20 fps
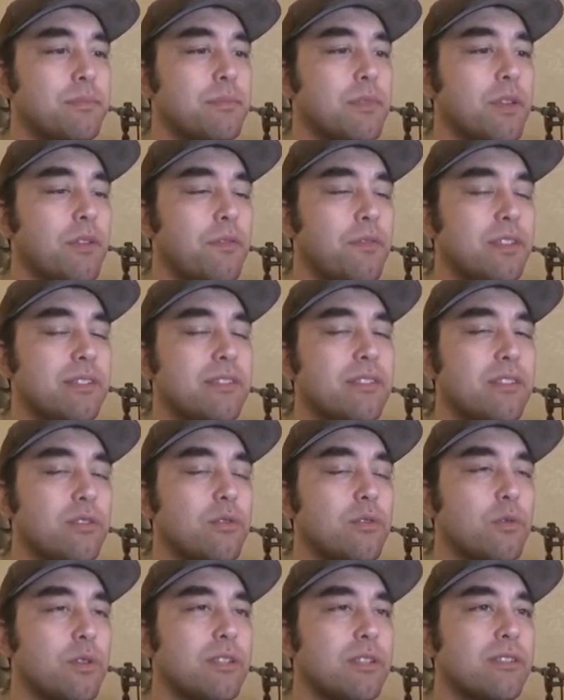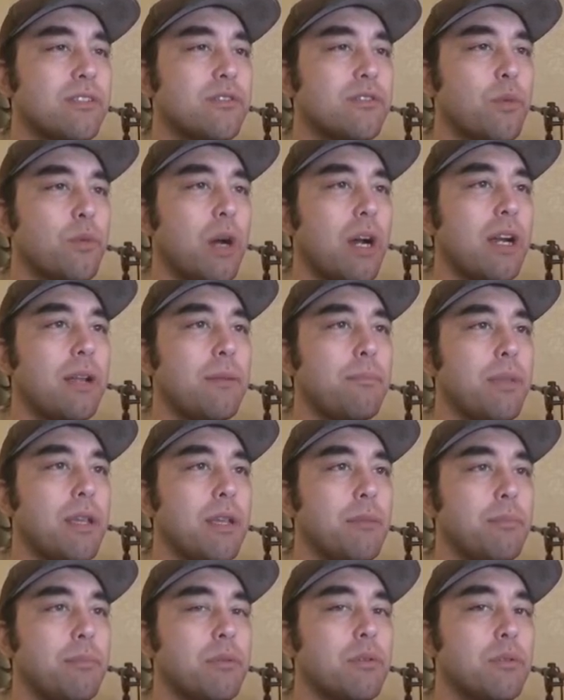the physical reasons why
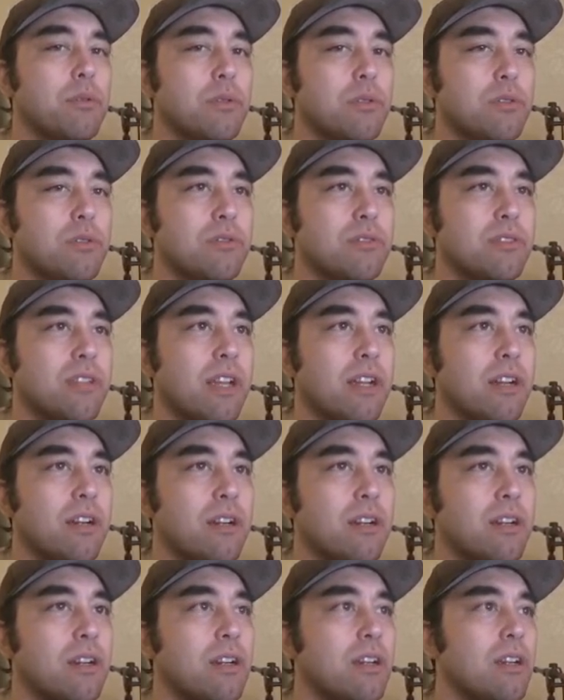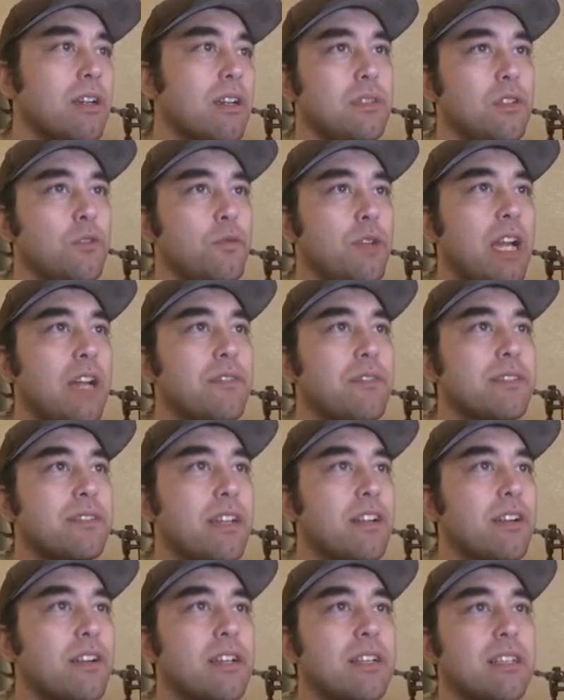people lose hair. We have this
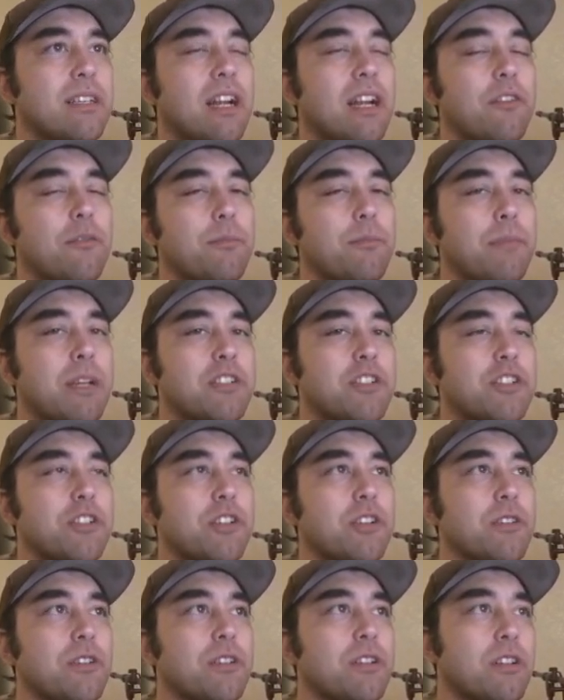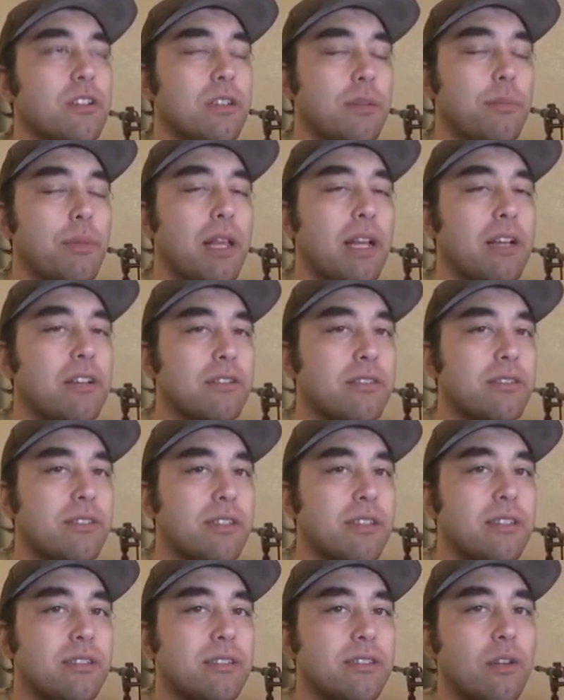area that I mentioned earlier called the plantar
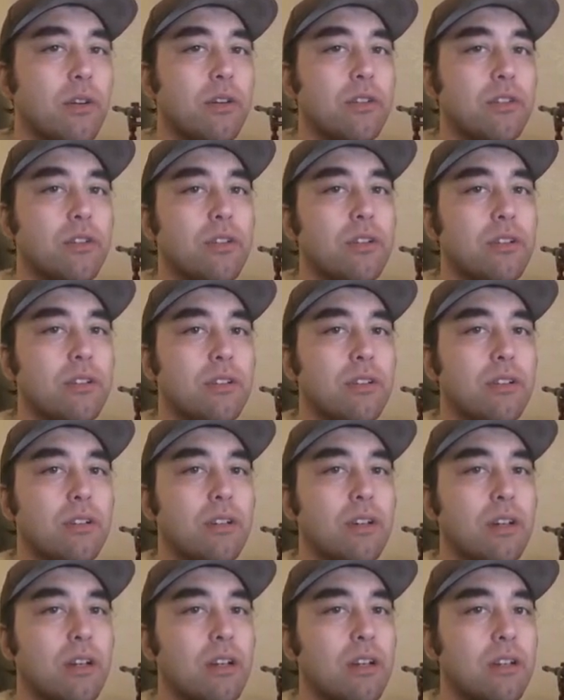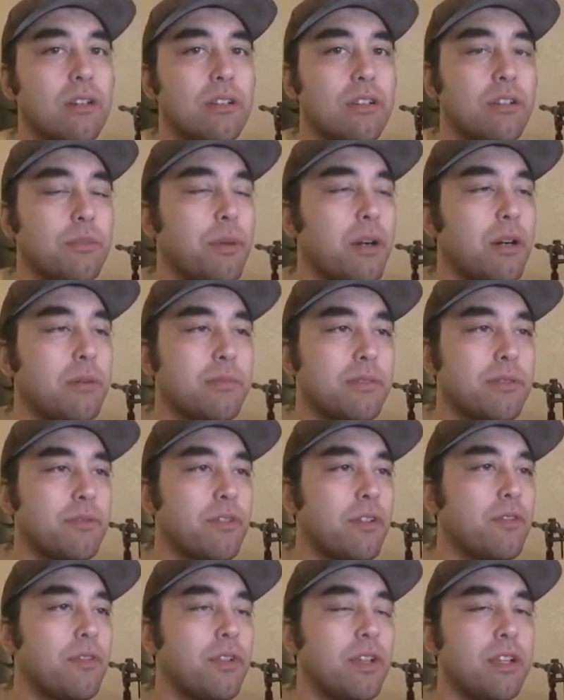skin. So under uh, your palms of
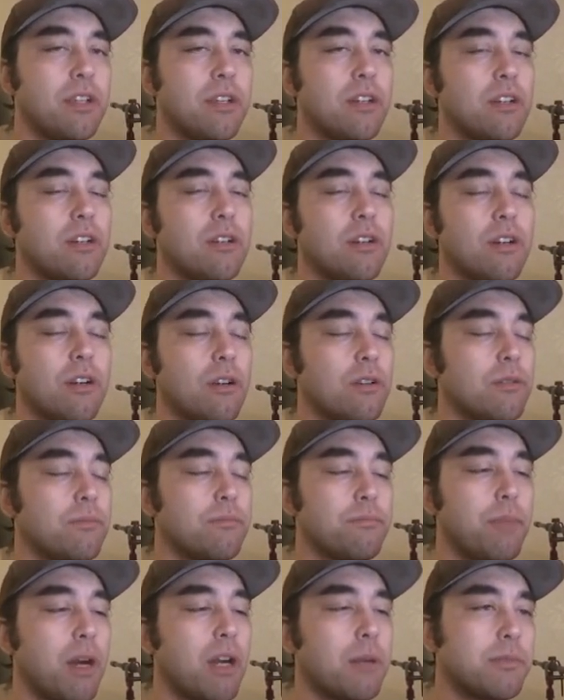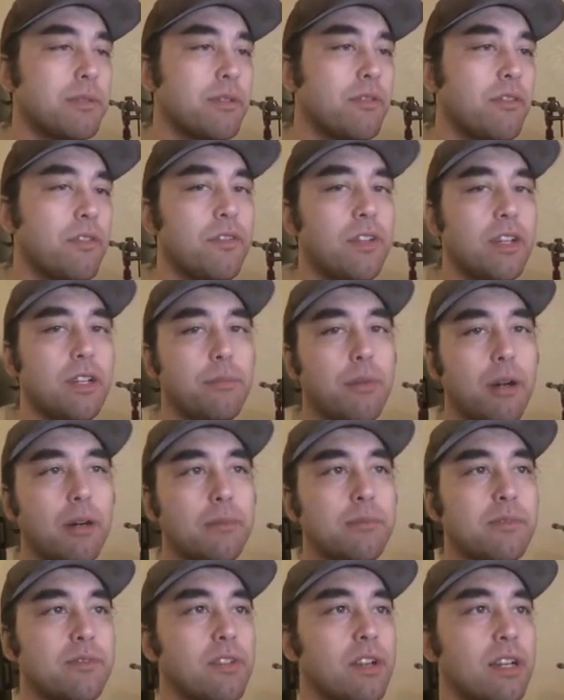your feet, or, or bottoms of your feet,
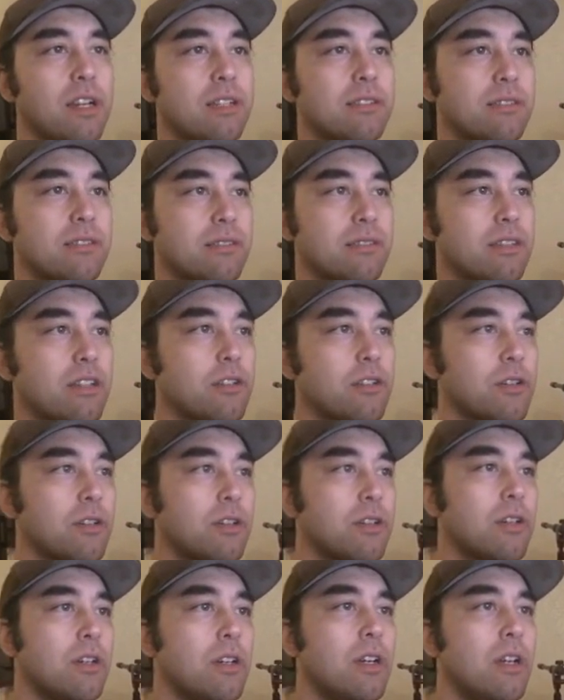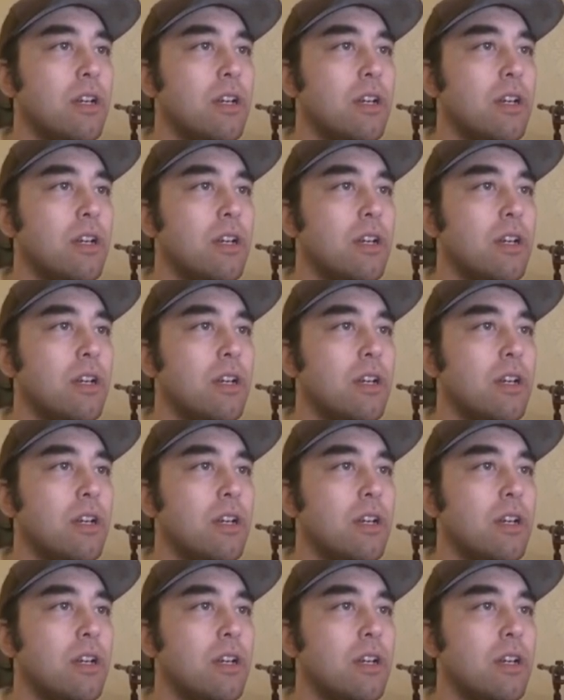palms of your hands, etc.